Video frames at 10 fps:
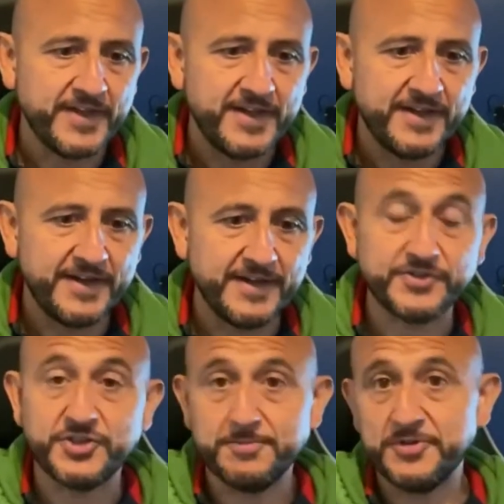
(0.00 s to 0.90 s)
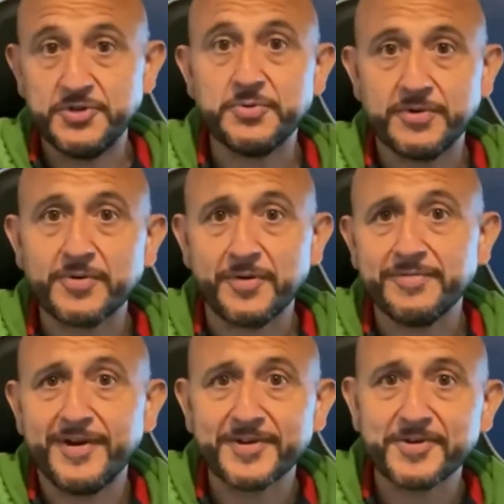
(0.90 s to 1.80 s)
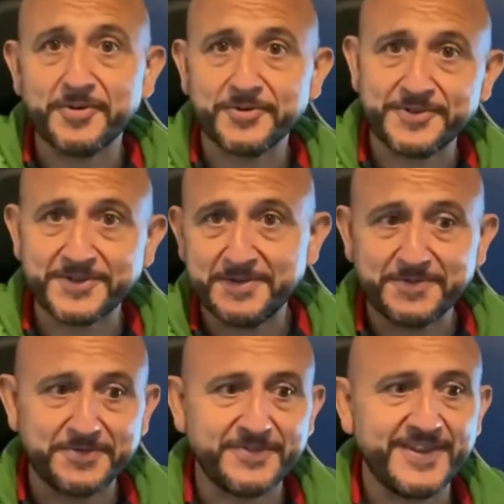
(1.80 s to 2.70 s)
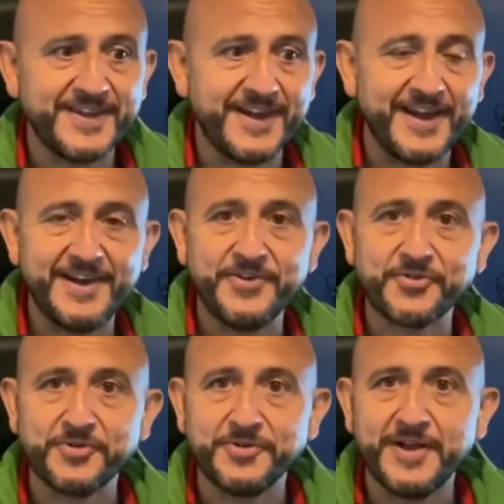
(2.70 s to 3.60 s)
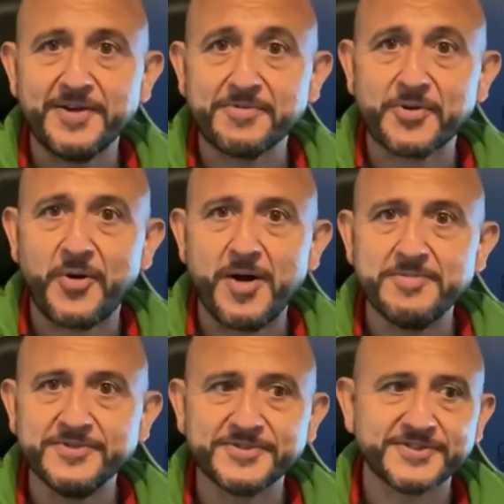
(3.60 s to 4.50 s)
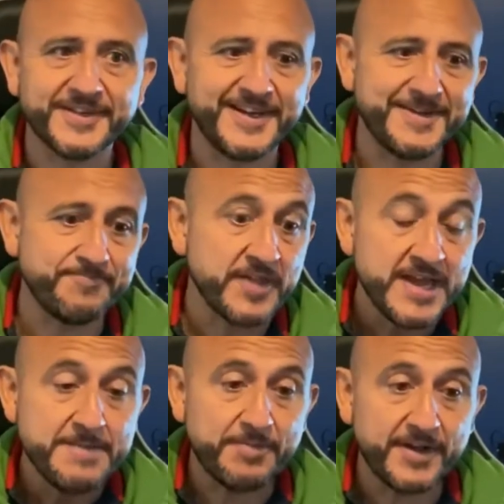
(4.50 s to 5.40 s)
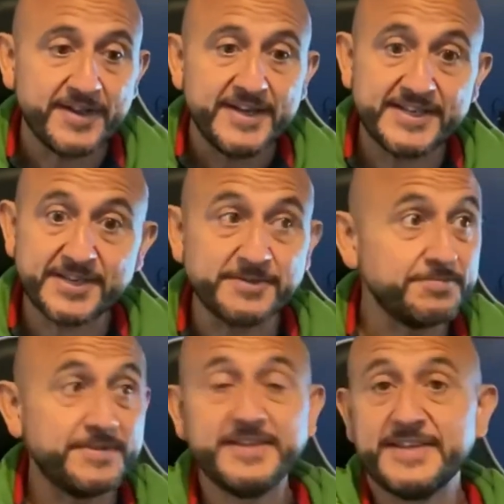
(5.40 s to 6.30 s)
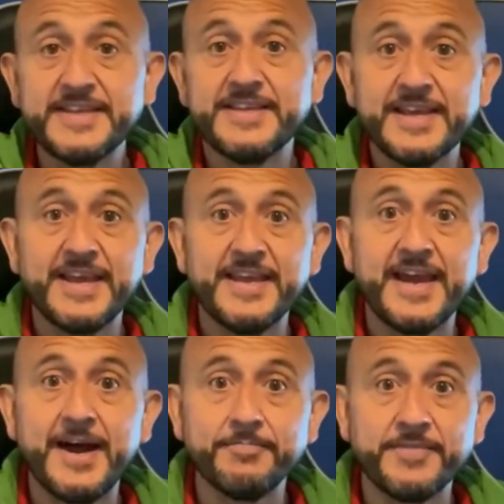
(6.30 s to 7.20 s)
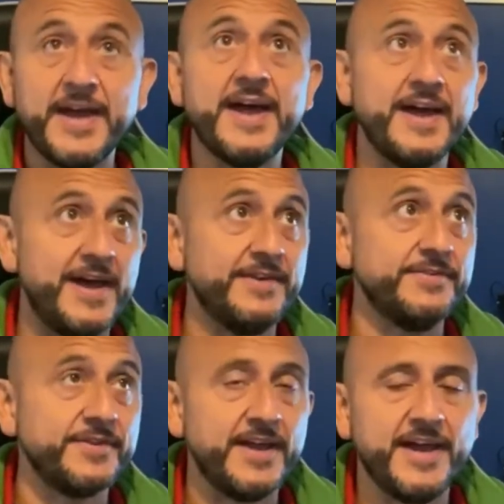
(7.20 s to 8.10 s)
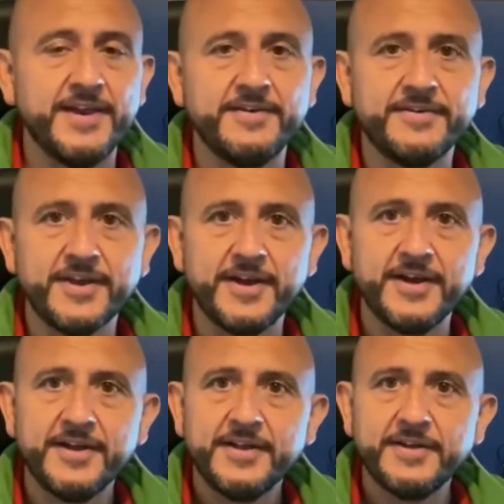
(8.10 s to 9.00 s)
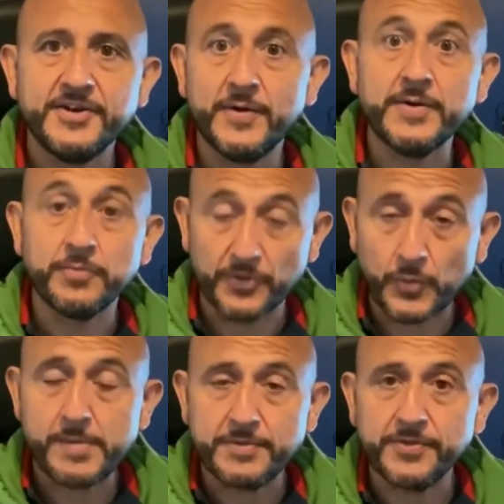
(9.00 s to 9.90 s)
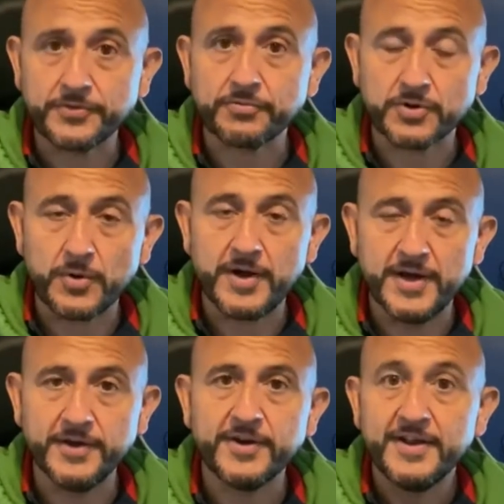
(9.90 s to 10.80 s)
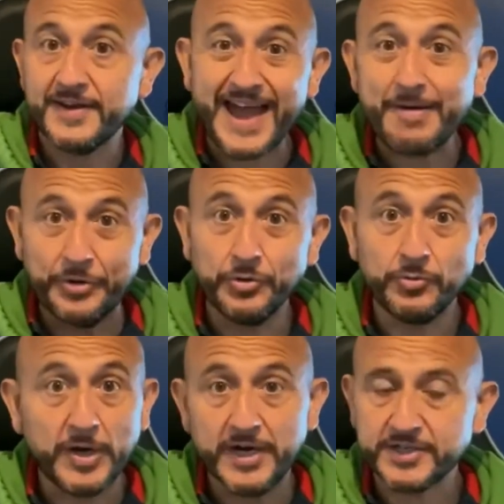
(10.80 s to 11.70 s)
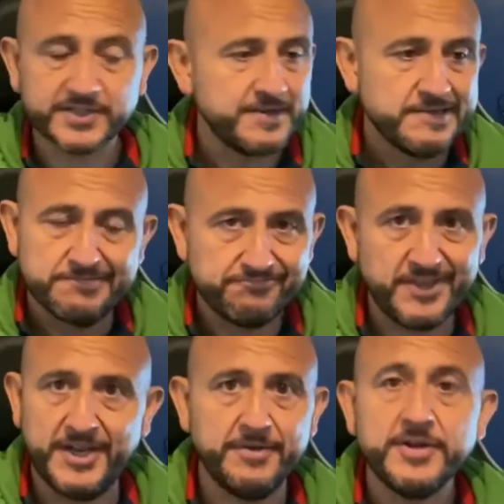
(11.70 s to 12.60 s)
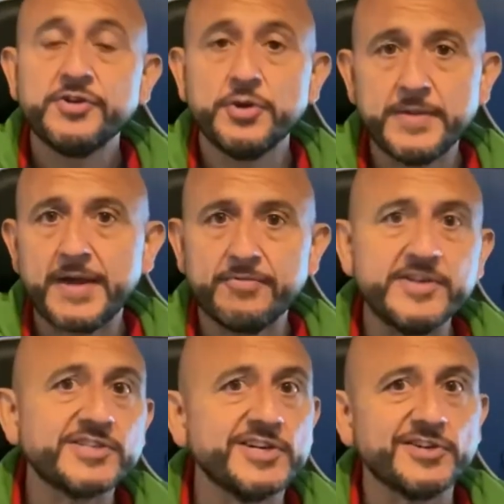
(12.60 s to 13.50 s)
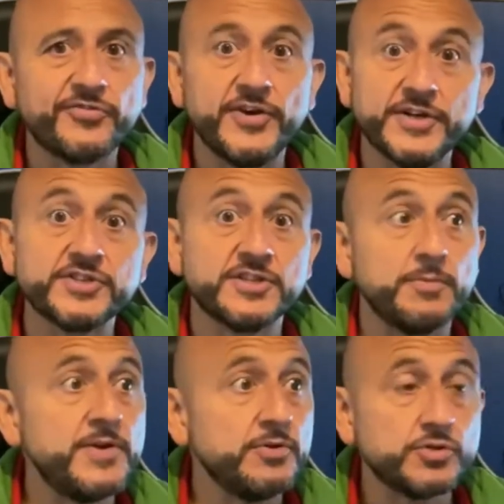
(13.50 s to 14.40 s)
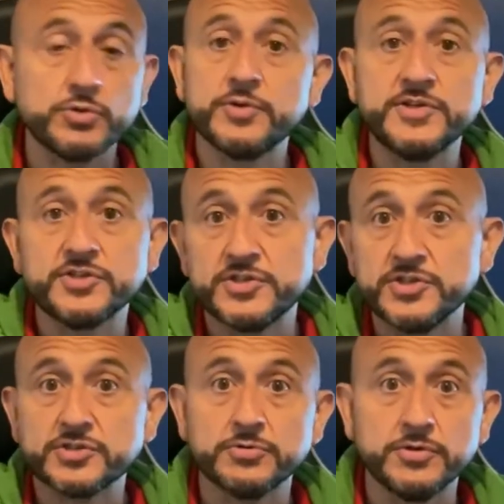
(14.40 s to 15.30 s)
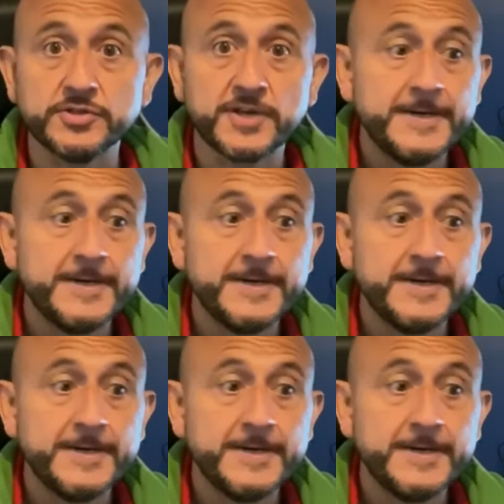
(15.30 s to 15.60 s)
Assuming you're qualified, of course, in terms of the electrical requirements. But in terms of getting it up there and knowing what equipment that's required and how it all works, do that research first, so that when you're talking to the installers,